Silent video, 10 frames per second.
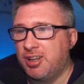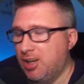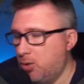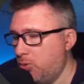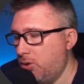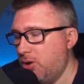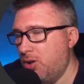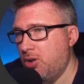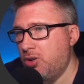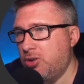Now,
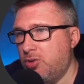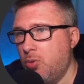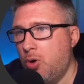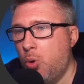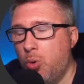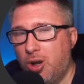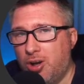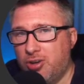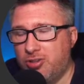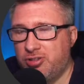all
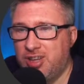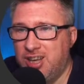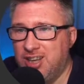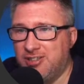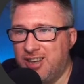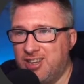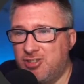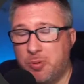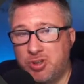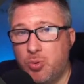args is a
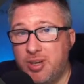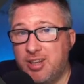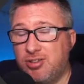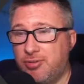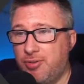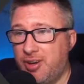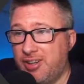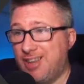special identifier.